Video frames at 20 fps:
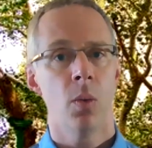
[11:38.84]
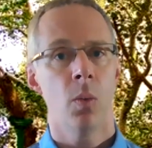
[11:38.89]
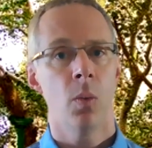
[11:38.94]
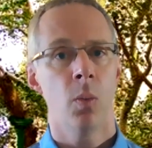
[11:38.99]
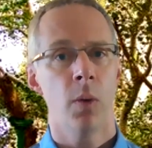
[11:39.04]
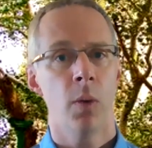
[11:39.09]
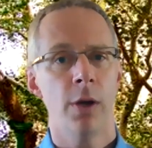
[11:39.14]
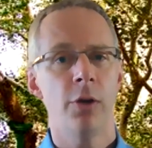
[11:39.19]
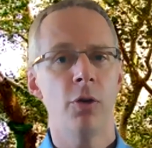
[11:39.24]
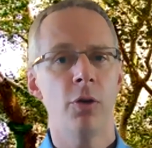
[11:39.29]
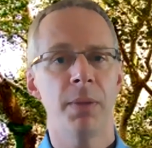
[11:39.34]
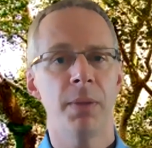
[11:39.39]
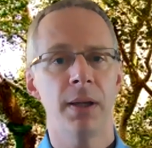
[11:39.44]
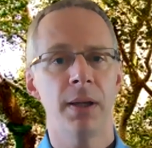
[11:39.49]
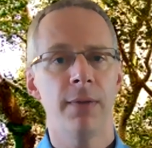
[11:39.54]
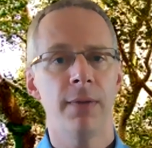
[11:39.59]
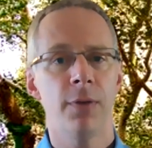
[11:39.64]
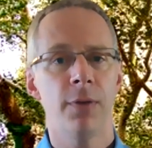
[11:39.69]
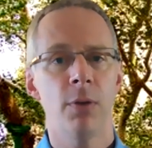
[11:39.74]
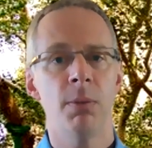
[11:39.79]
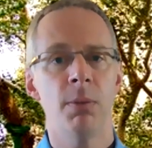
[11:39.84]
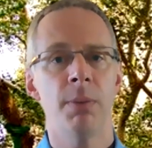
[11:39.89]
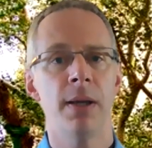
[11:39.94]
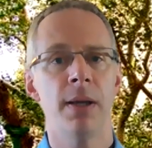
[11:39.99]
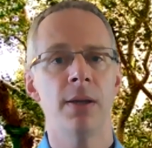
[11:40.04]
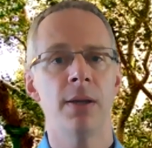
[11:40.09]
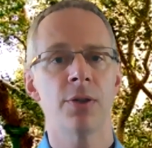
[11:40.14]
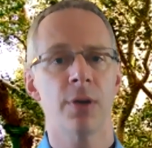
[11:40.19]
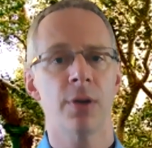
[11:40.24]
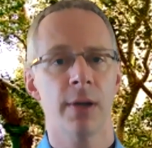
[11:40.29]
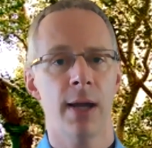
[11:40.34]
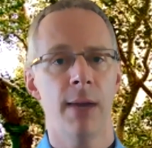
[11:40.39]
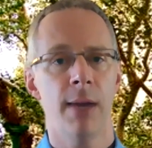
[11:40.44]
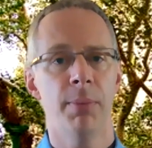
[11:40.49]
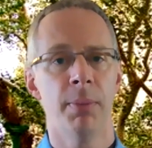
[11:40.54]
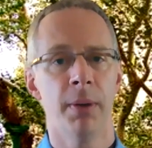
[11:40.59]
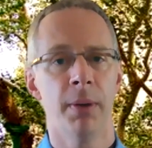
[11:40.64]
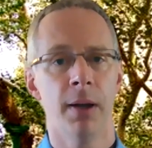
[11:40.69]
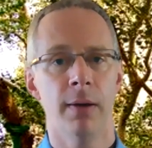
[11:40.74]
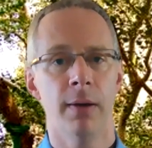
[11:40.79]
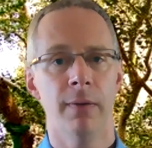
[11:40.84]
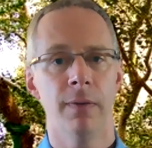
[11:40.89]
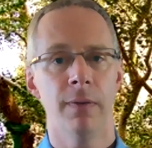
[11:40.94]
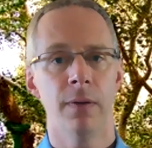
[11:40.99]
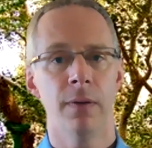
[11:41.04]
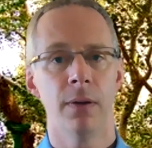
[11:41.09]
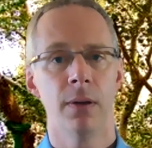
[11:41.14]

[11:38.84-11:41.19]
what do you believe human beings are capable of?